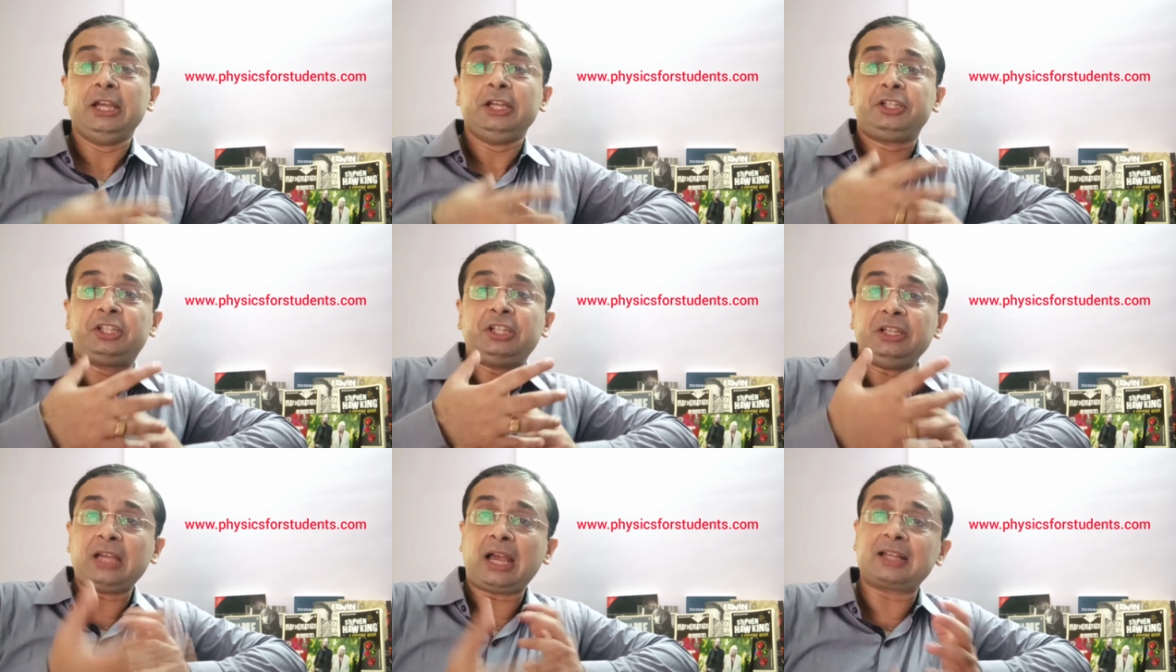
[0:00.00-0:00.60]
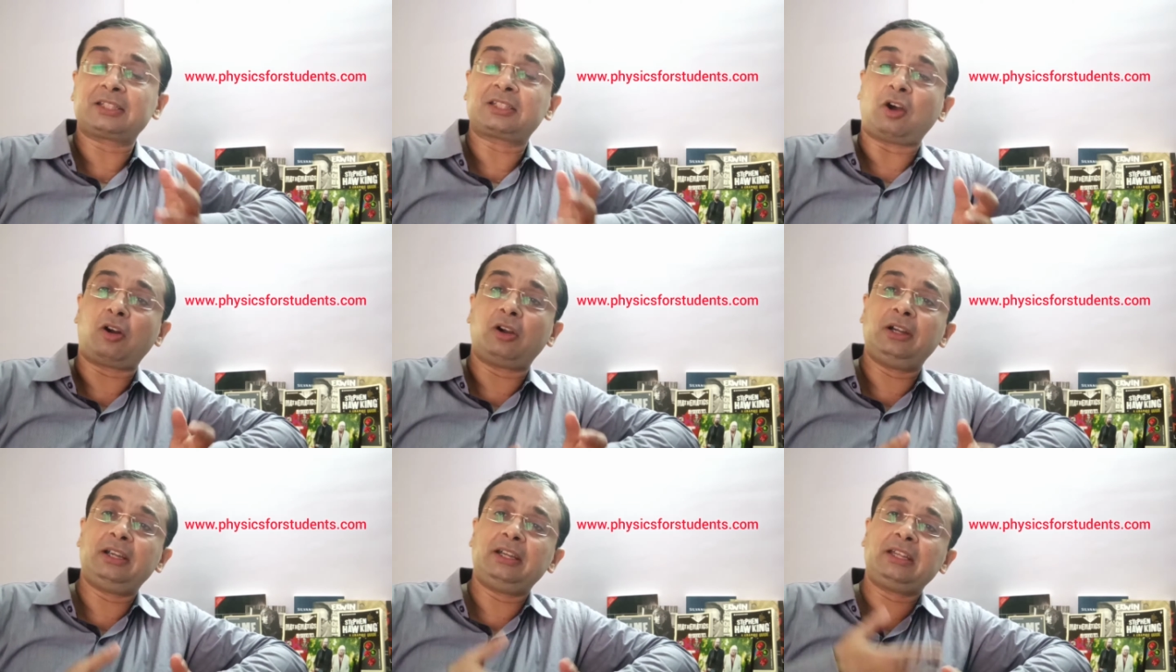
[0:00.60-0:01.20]
She has
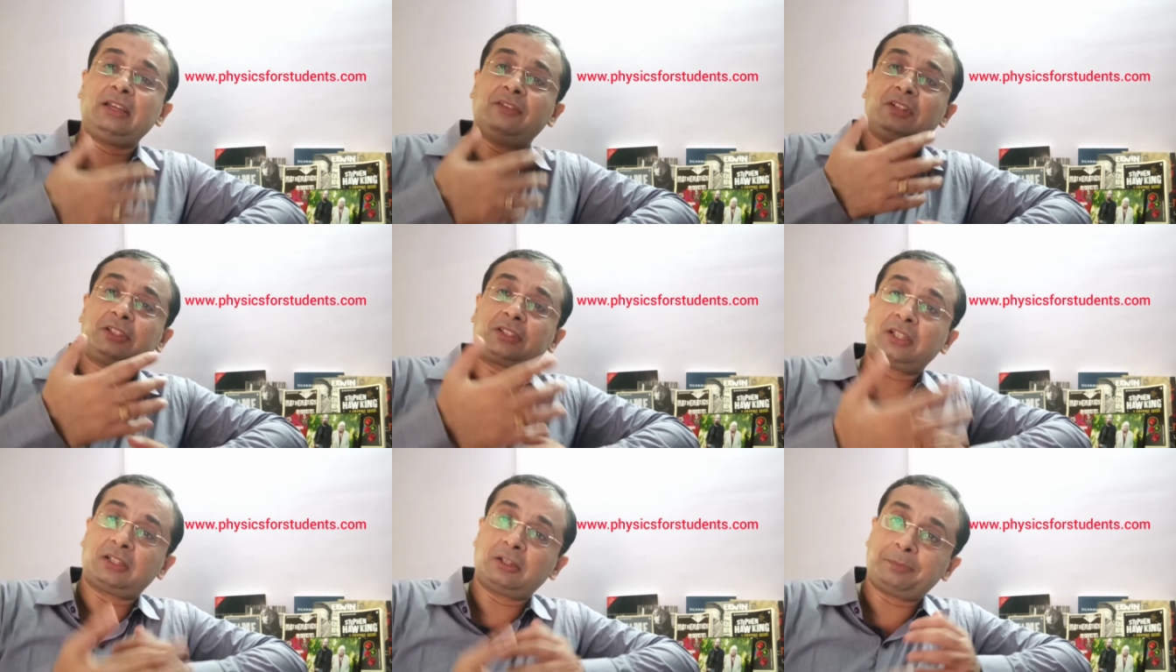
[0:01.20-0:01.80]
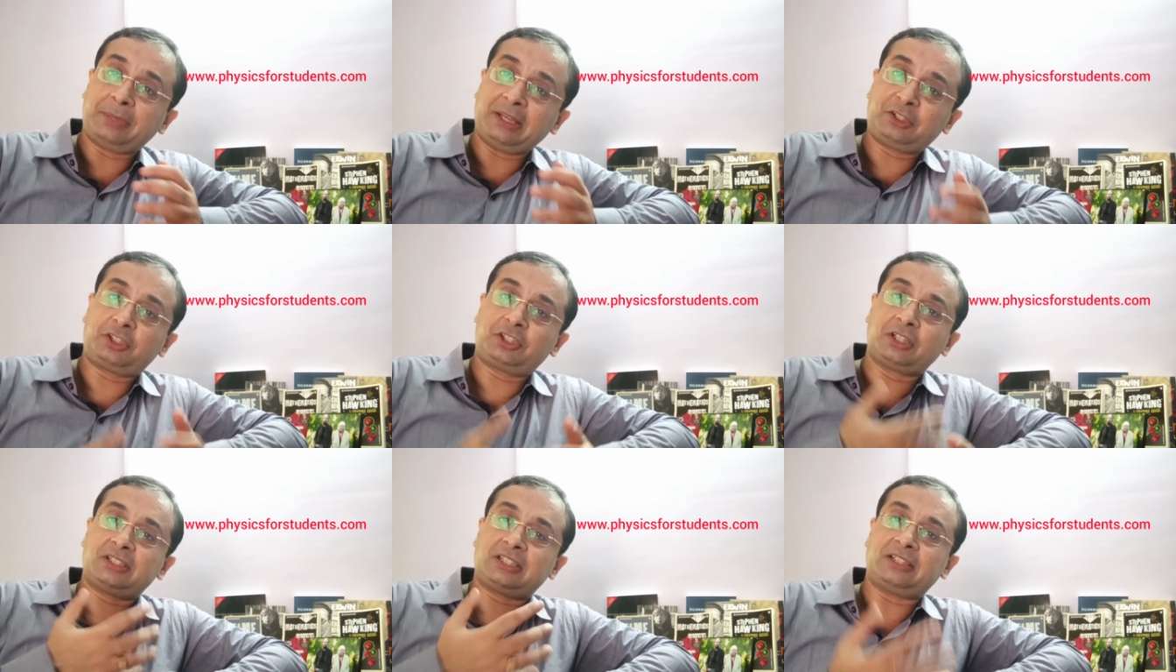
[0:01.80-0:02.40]
already given certain
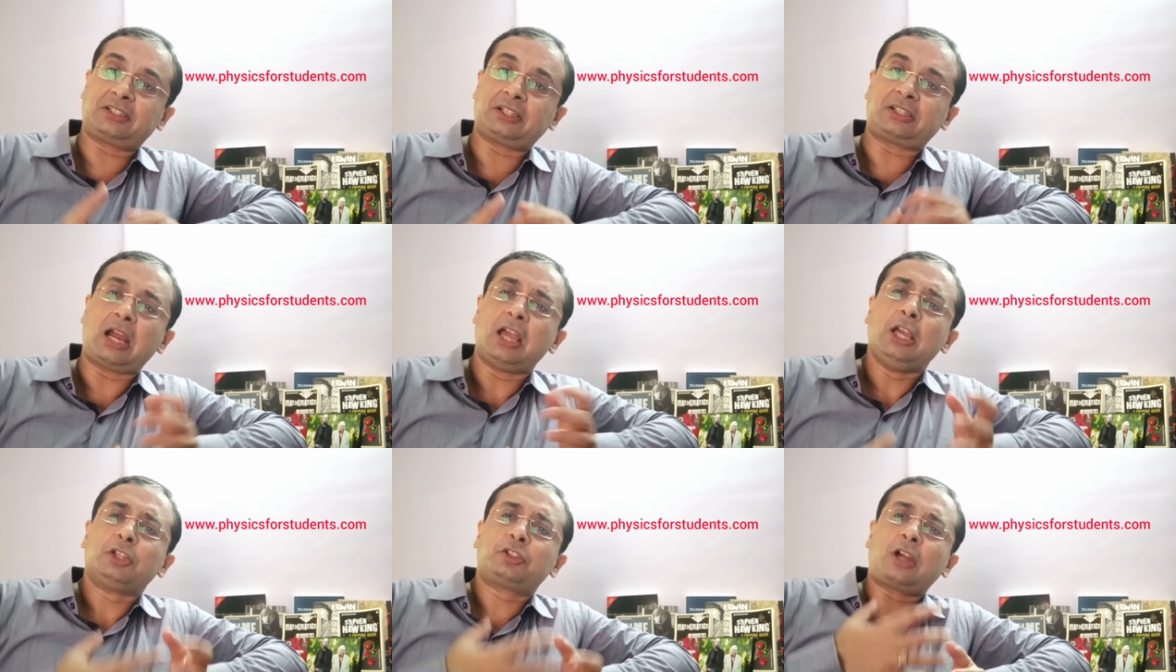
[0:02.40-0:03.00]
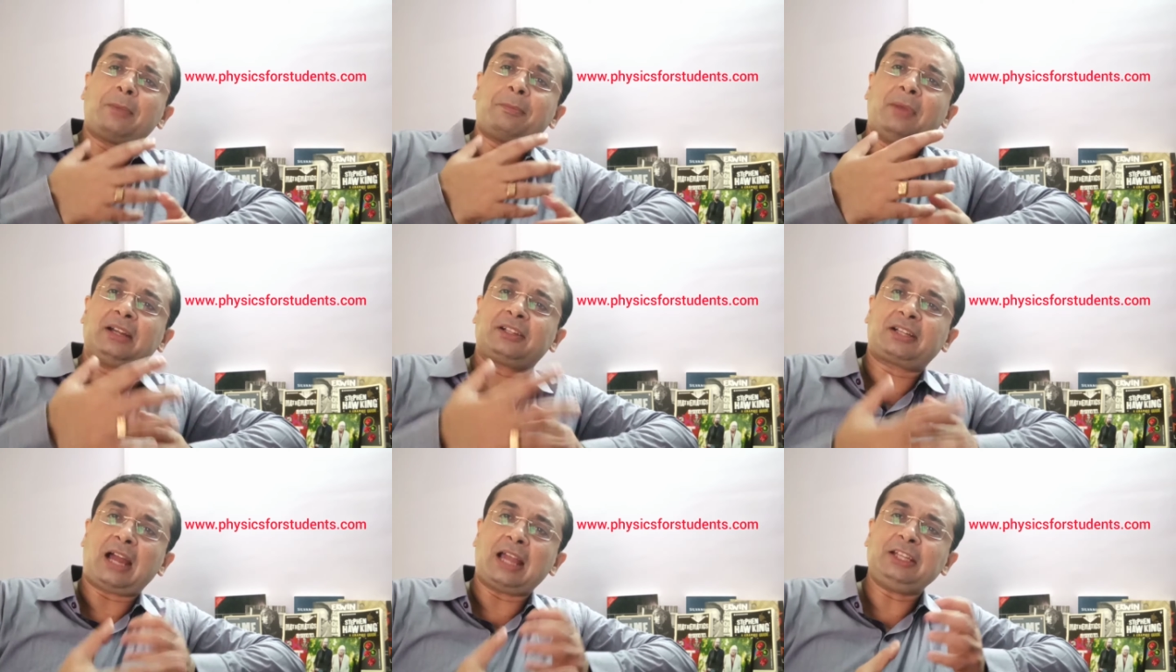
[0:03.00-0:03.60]
pictures, etc. So I'm
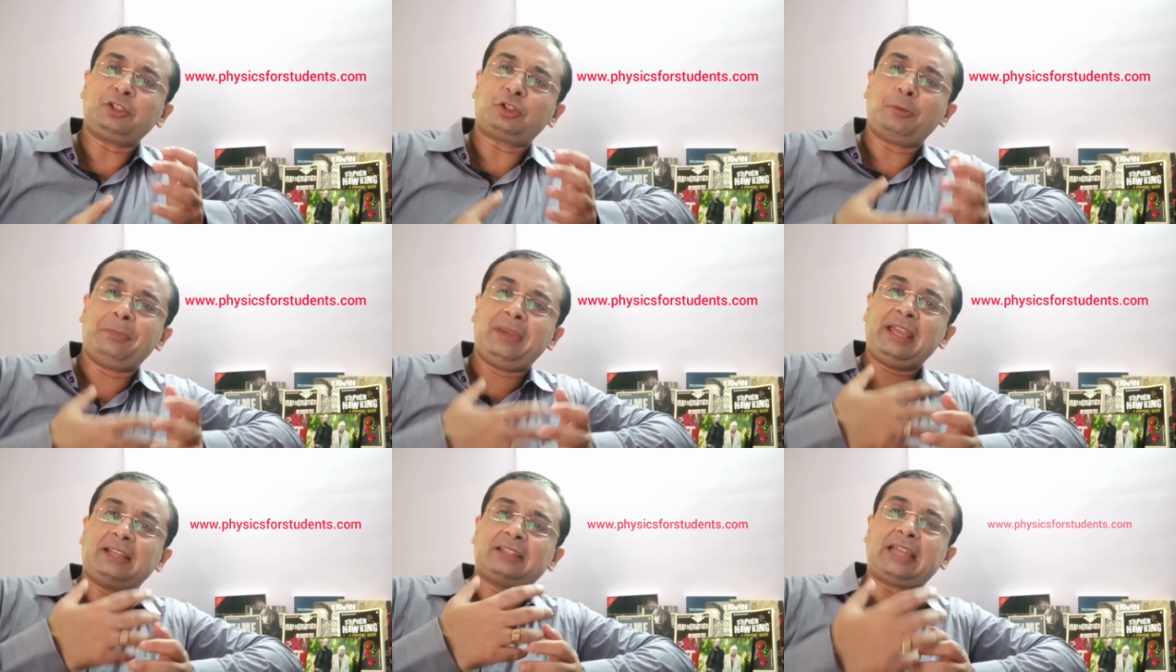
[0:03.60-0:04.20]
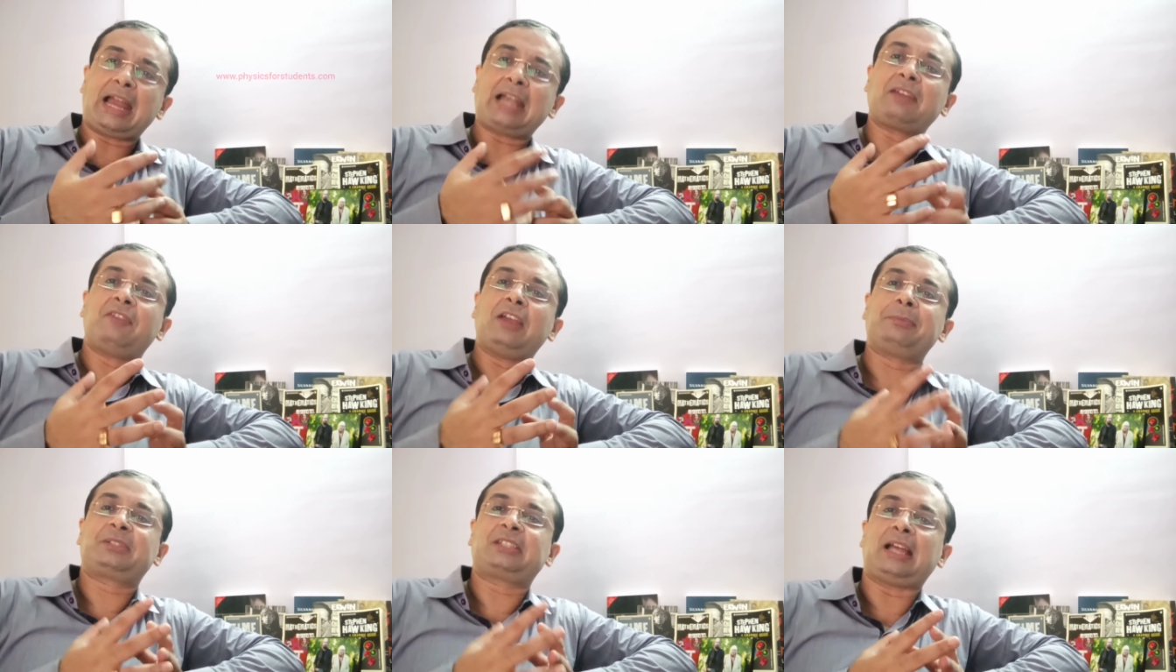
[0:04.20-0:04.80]
trying to make that
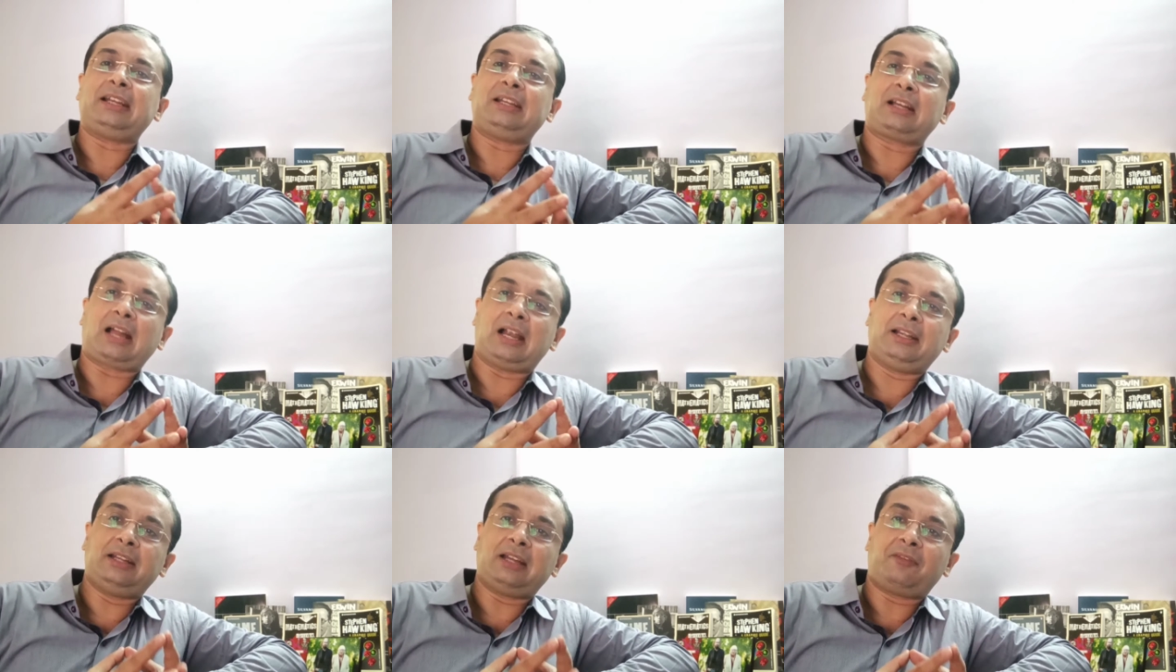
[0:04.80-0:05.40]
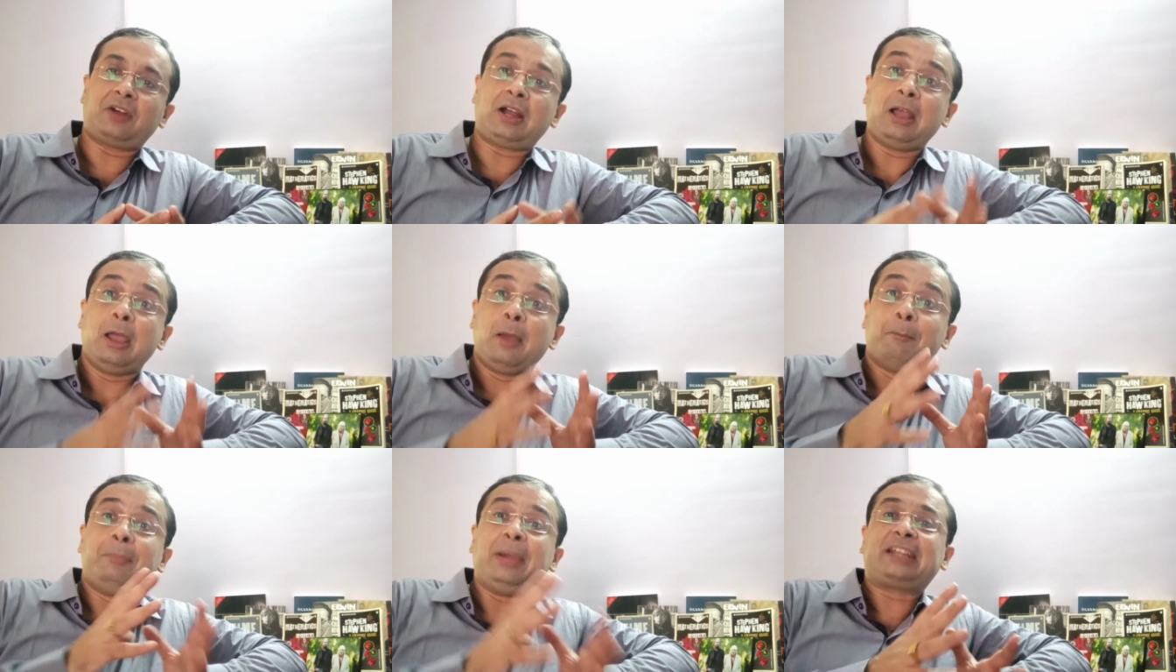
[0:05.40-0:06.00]
website a kind of a
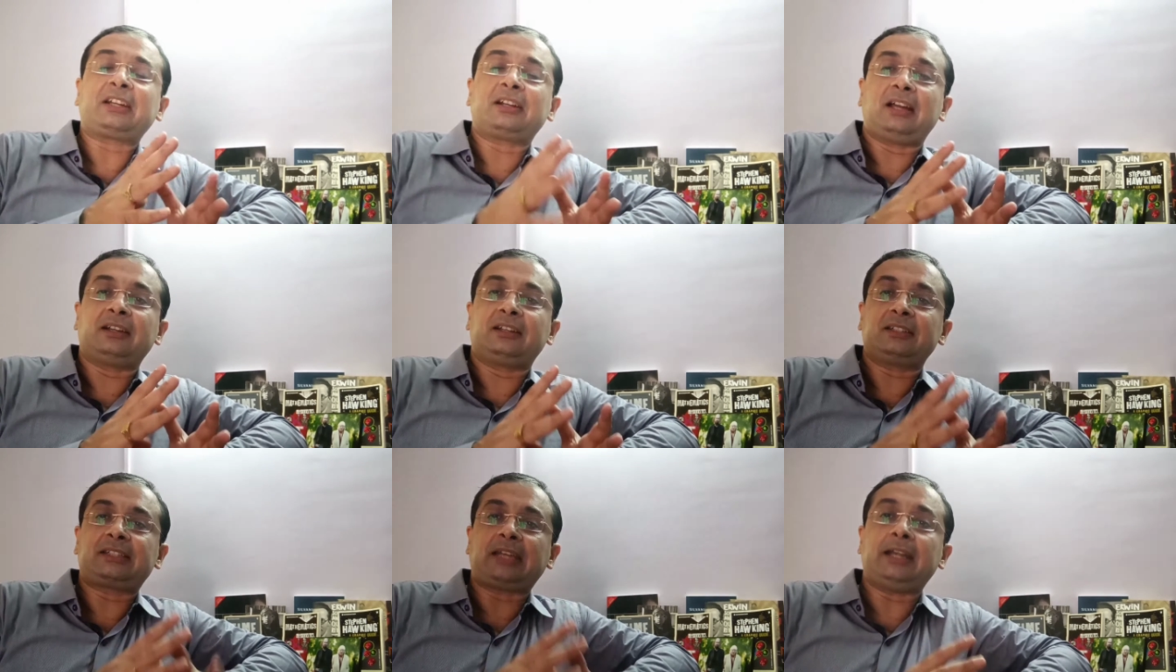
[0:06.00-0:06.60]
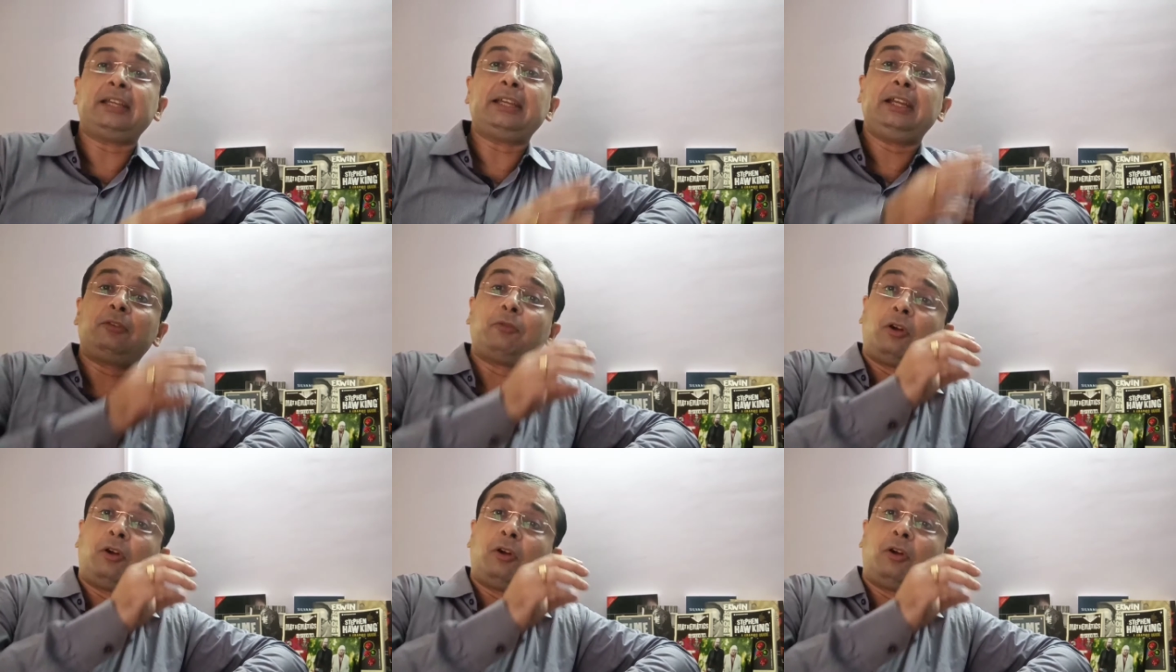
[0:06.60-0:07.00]
better understanding. It,